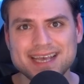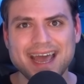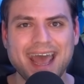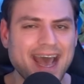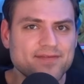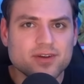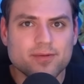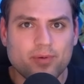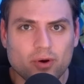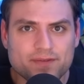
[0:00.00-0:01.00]
I have to
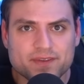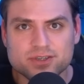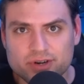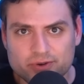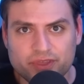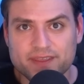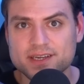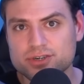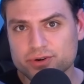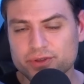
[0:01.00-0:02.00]
report the truth. And the
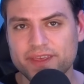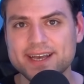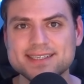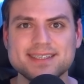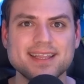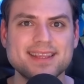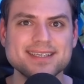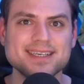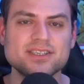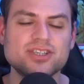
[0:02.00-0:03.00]
truth is that
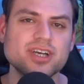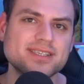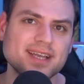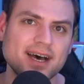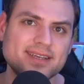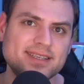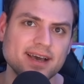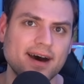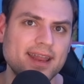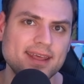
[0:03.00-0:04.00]
this is just a
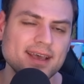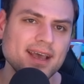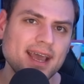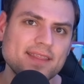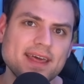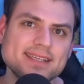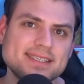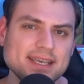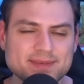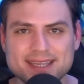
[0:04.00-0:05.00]
dud, and that it
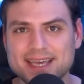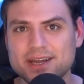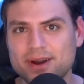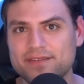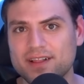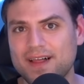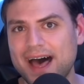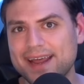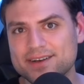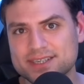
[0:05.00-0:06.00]
seems like they don't have a
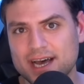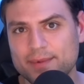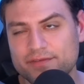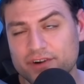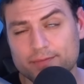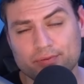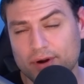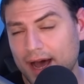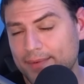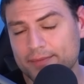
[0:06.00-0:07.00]
lot else coming for
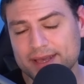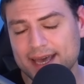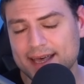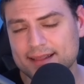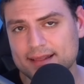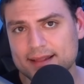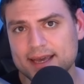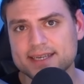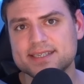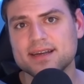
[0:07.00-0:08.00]
probably at
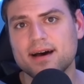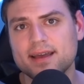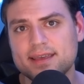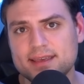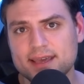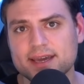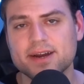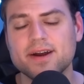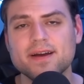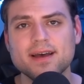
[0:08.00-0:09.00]
least a
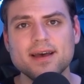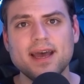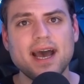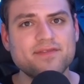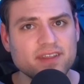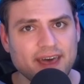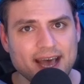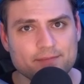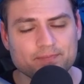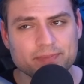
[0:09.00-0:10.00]
year. After
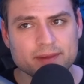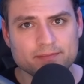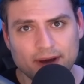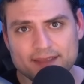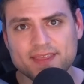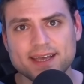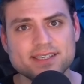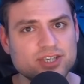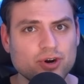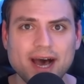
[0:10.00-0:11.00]
that, might they
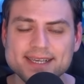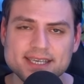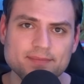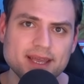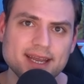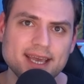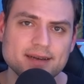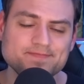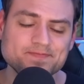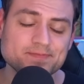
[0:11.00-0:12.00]
try something
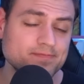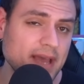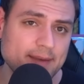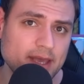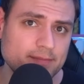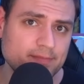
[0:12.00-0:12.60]
again? Maybe.